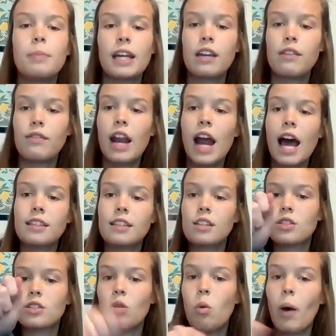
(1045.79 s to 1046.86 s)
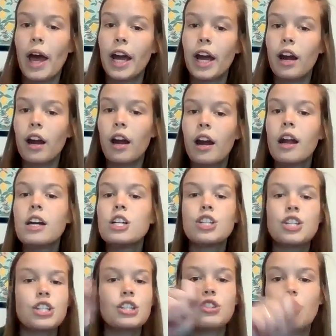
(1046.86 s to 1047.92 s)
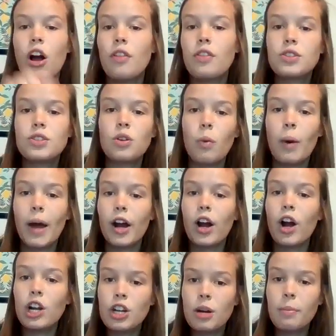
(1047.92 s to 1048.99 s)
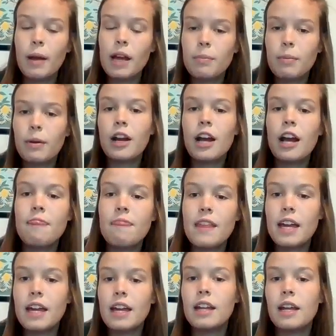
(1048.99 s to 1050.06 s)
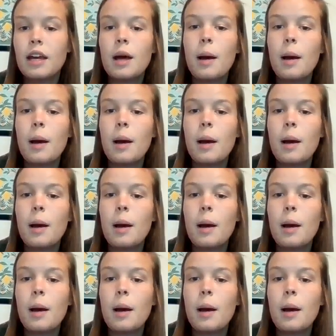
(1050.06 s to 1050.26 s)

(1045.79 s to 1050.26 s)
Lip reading: Like if it has a square, just draw the square on your paper and then